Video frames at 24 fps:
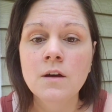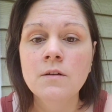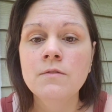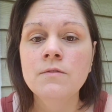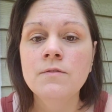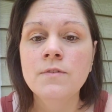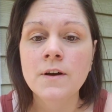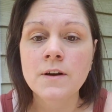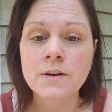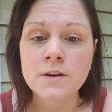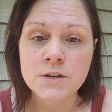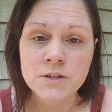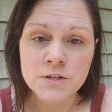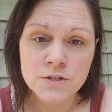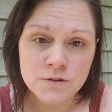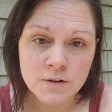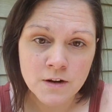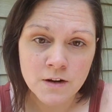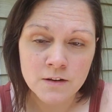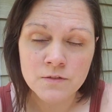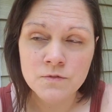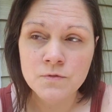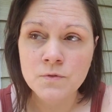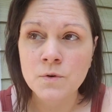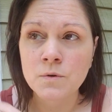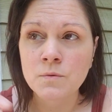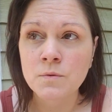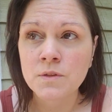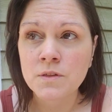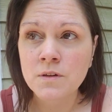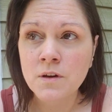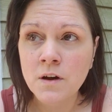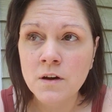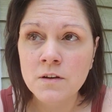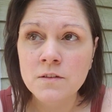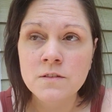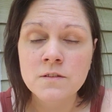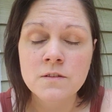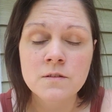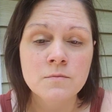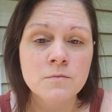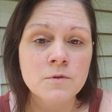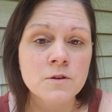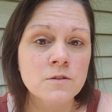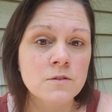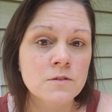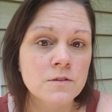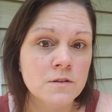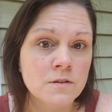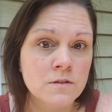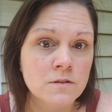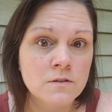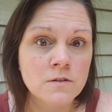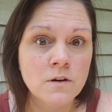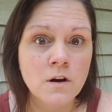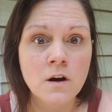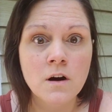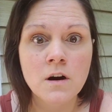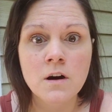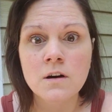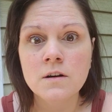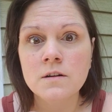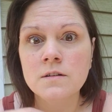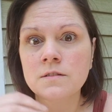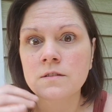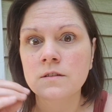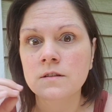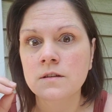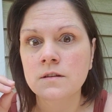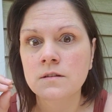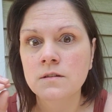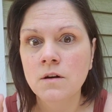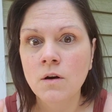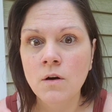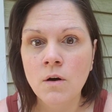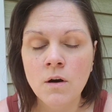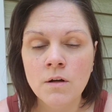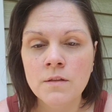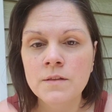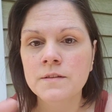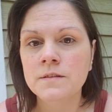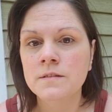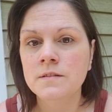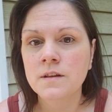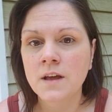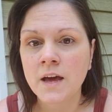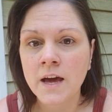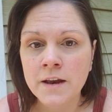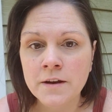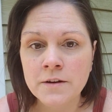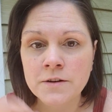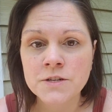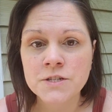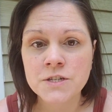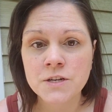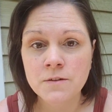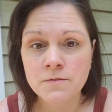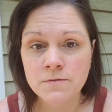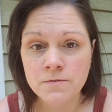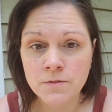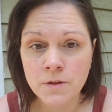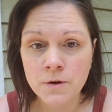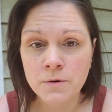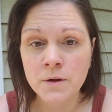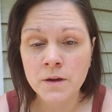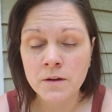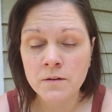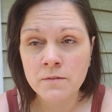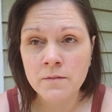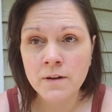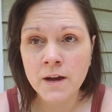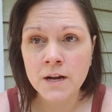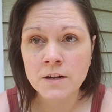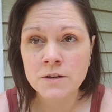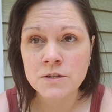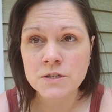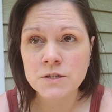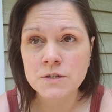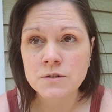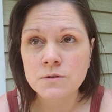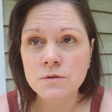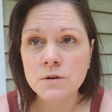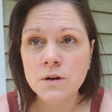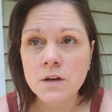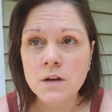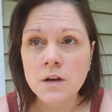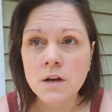very stressful with customers and dogs and all this energy flowing around you.